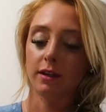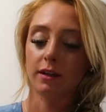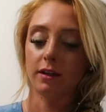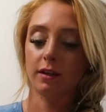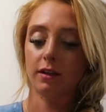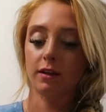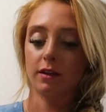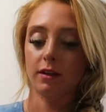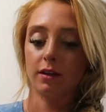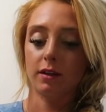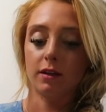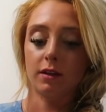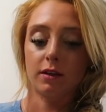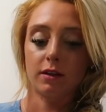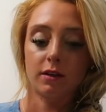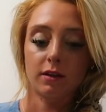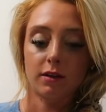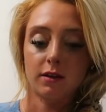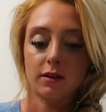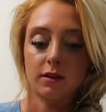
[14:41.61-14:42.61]

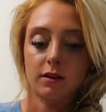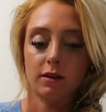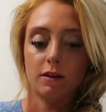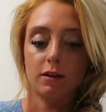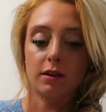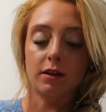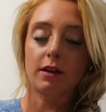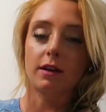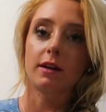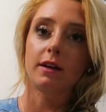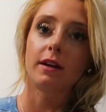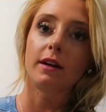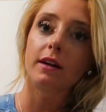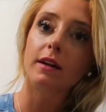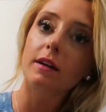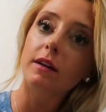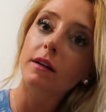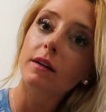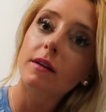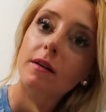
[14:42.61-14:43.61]

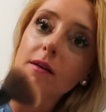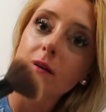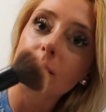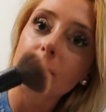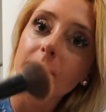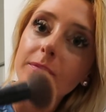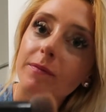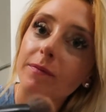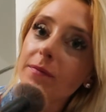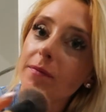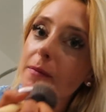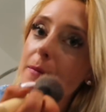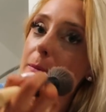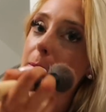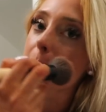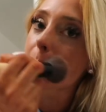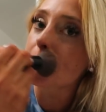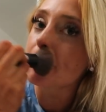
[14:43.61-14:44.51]
No one is speaking in this clip.